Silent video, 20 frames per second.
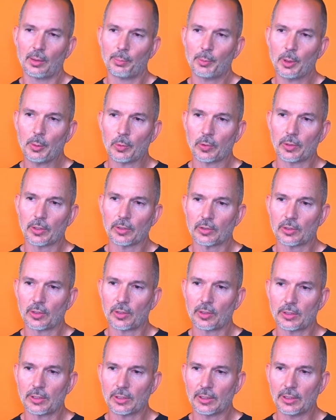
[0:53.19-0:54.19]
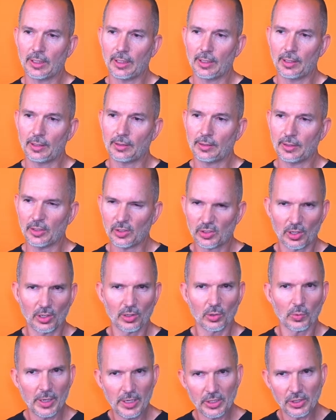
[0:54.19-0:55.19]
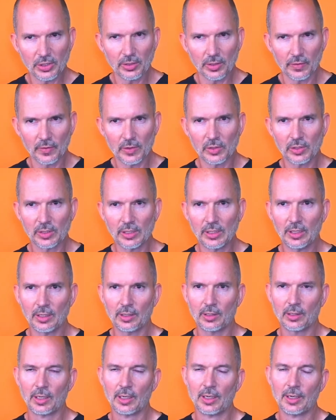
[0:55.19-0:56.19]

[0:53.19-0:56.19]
People can start to get discoloration of the skin.